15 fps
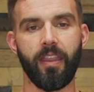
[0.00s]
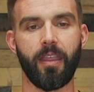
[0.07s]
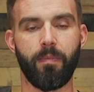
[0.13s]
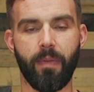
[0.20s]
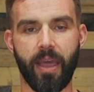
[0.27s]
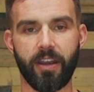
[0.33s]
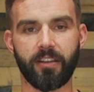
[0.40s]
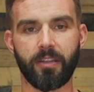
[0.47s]
they
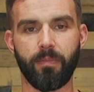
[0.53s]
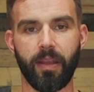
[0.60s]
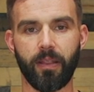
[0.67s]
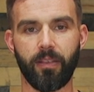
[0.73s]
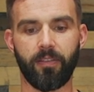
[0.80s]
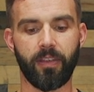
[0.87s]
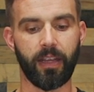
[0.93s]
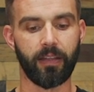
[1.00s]
managed to
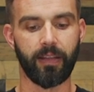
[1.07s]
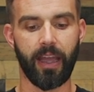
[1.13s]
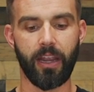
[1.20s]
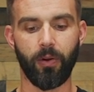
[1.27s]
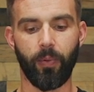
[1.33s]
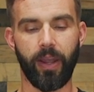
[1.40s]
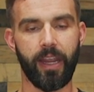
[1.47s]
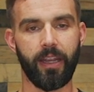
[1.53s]
make this thing
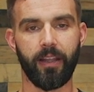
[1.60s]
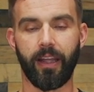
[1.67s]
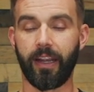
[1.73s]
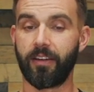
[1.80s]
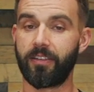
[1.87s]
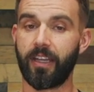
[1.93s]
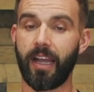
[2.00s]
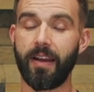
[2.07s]
lightweight.
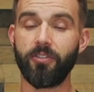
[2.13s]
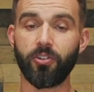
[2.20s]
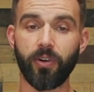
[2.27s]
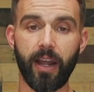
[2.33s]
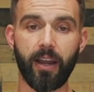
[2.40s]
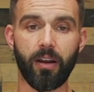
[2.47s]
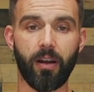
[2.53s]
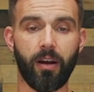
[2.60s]
Like I said, I've
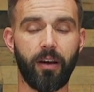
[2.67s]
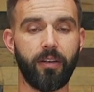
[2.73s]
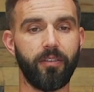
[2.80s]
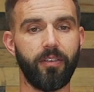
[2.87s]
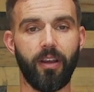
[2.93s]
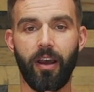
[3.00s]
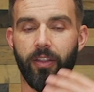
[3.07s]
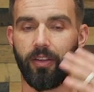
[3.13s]
tried it
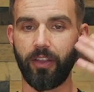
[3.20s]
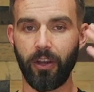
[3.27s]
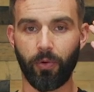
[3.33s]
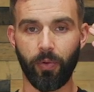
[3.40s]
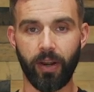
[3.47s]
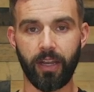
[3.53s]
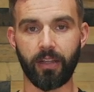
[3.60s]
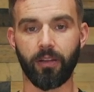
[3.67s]
on. Other than
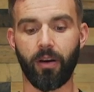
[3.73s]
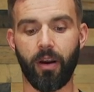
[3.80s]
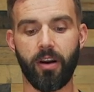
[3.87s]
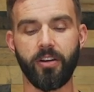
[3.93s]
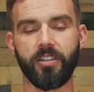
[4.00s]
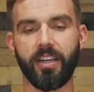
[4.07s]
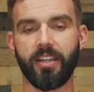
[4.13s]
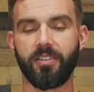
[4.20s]
running
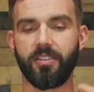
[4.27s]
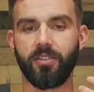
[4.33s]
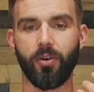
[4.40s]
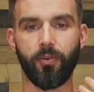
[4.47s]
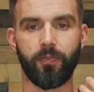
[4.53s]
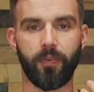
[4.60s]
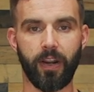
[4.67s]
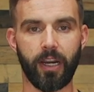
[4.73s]
large, it's
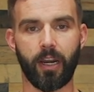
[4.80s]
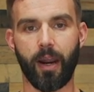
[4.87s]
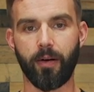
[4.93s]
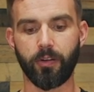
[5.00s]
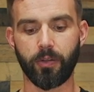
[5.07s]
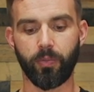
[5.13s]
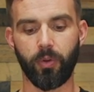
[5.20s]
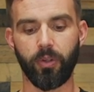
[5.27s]
still very
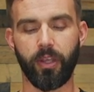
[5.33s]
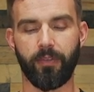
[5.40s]
comfortable.